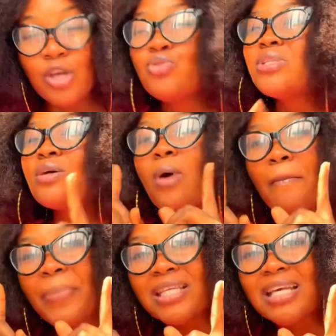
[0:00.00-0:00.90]
You will see
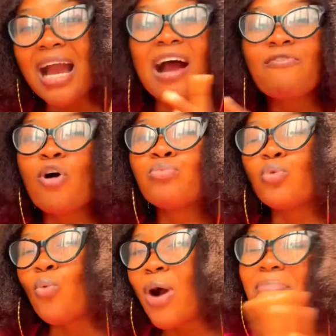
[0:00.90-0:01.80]
one person can have up
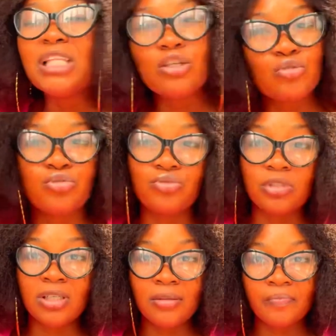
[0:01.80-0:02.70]
to 1 million
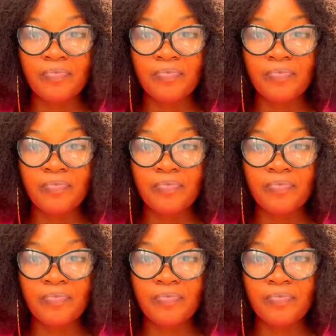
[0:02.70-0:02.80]
children.